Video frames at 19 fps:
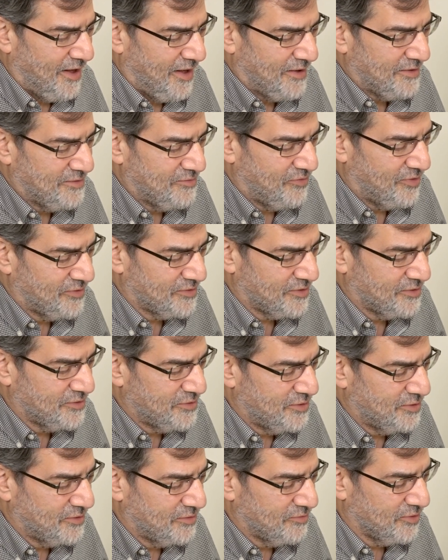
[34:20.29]
and the
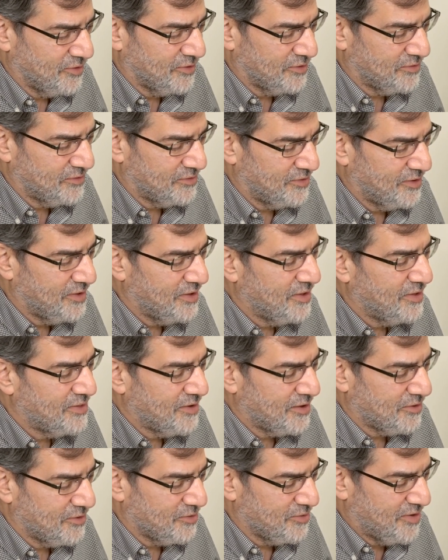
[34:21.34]
physical universe
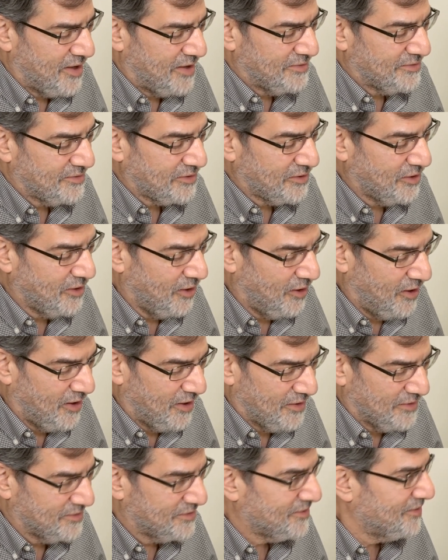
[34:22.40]
that creates
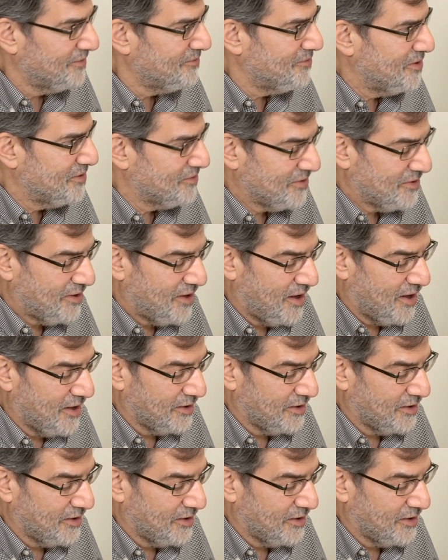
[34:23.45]
laws which